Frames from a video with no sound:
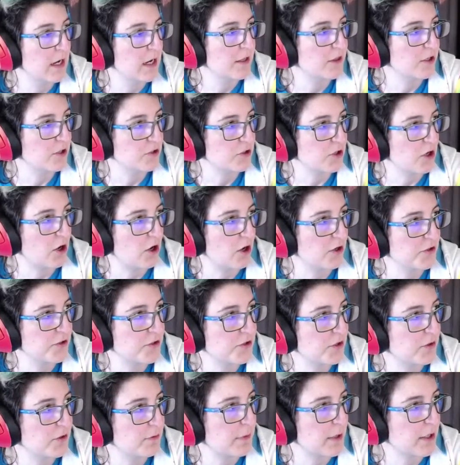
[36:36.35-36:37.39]
There's
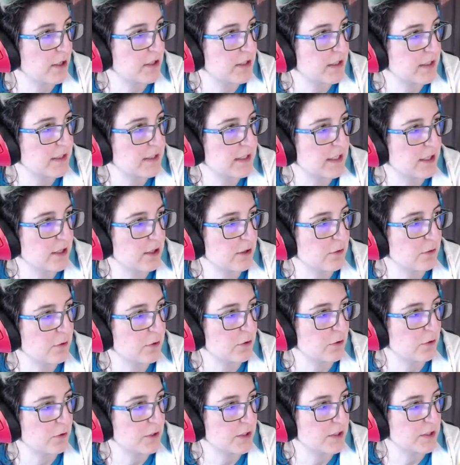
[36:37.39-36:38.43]
also Martis here
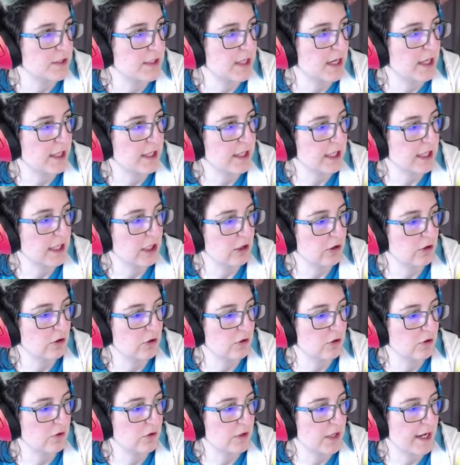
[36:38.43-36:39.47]
who is telling
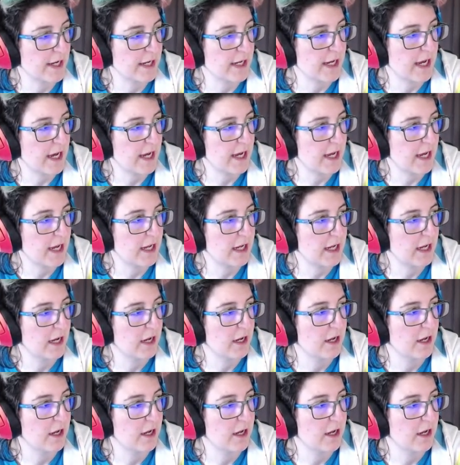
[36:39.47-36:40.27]
you like, hey,